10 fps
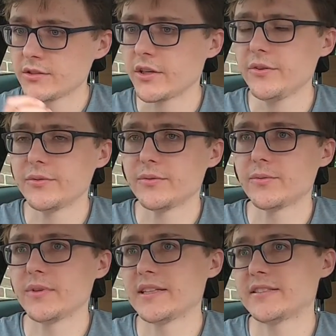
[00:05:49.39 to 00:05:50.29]
don't
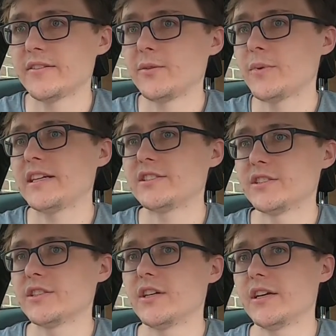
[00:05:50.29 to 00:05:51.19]
necessarily waste
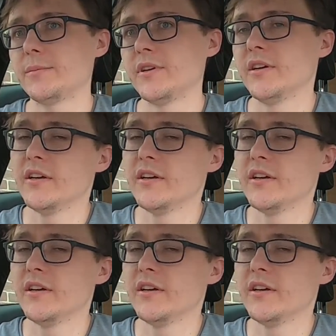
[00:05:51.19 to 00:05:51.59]
your time